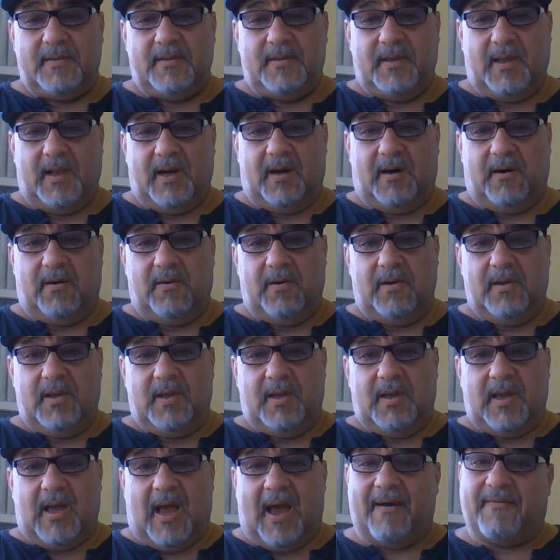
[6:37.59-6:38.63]
you know,
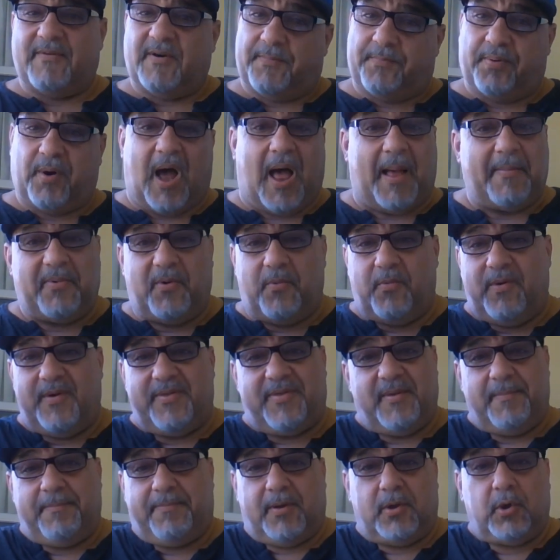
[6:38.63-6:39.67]
having a problem with
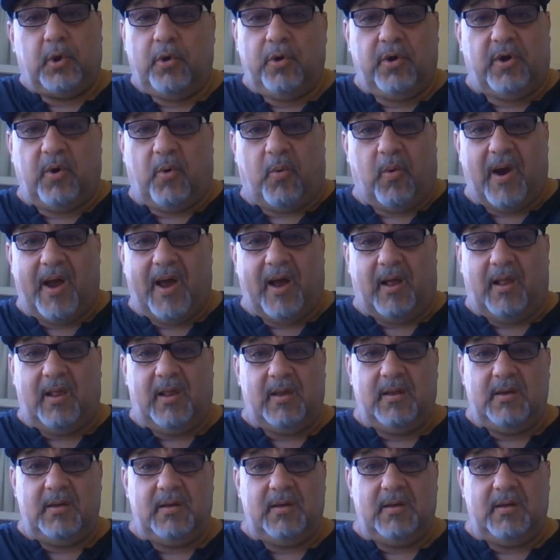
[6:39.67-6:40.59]
a beluga whale,